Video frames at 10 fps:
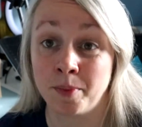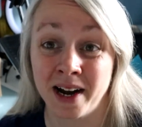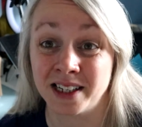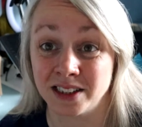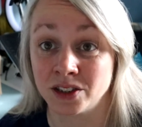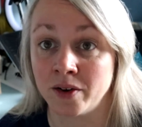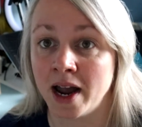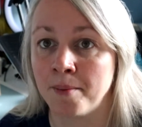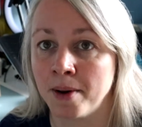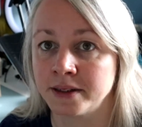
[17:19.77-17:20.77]
to package it, sorry,
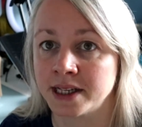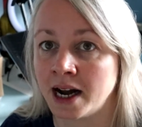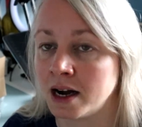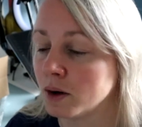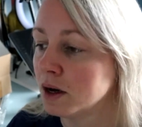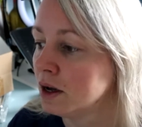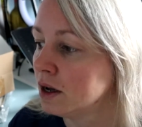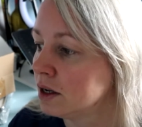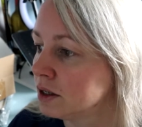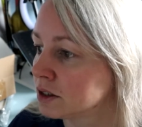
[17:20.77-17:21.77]
and post that out.
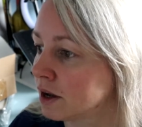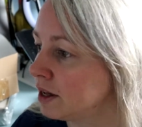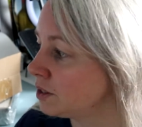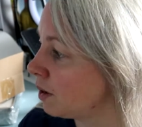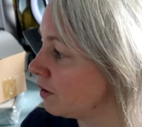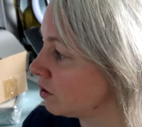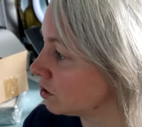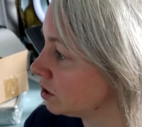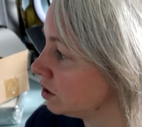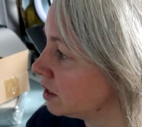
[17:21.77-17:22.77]
So that's what I've got
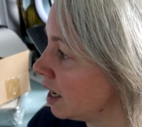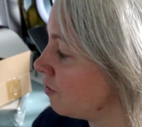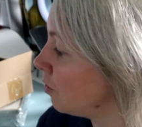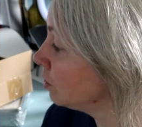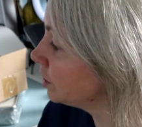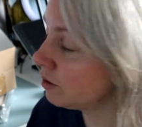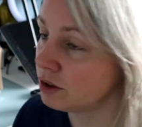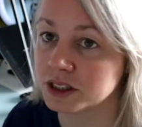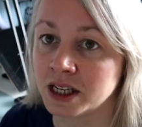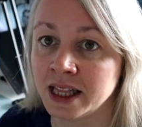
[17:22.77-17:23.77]
to do today. I've also
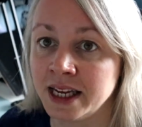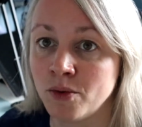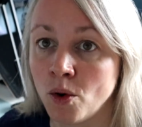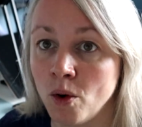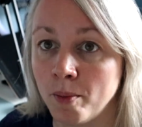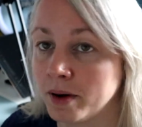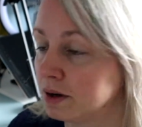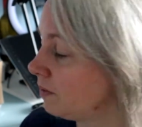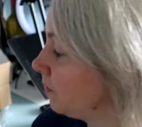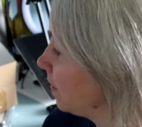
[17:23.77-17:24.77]
got to clear up.
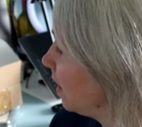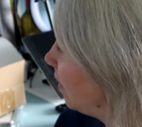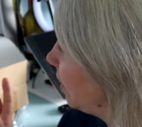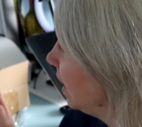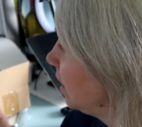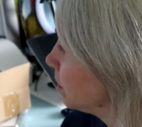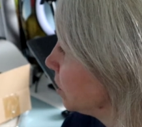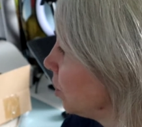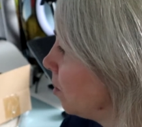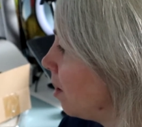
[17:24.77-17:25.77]
I've cleared up
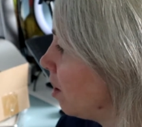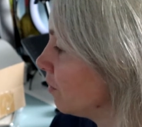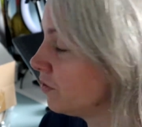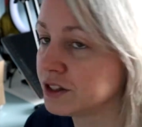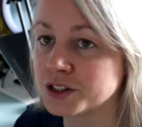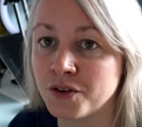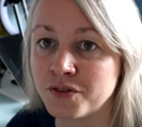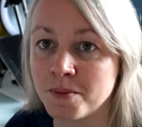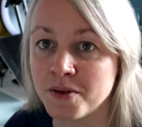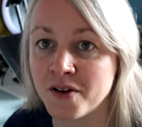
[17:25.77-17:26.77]
some of the stuff
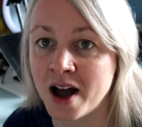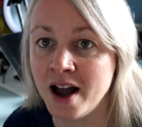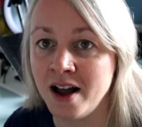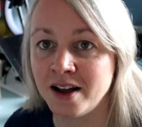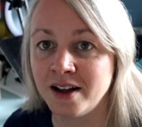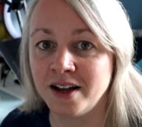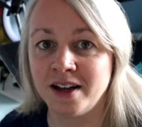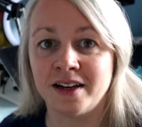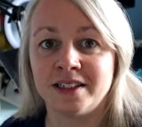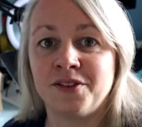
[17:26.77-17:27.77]
from the fair,
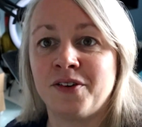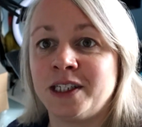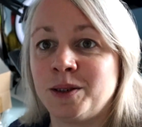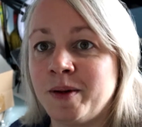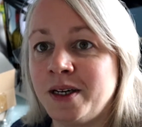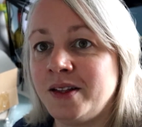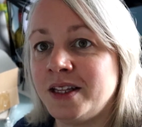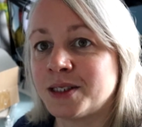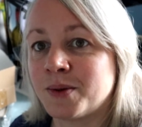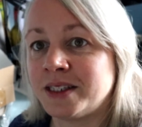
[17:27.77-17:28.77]
because if I spin you
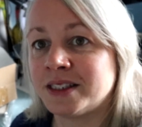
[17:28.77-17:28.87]
this way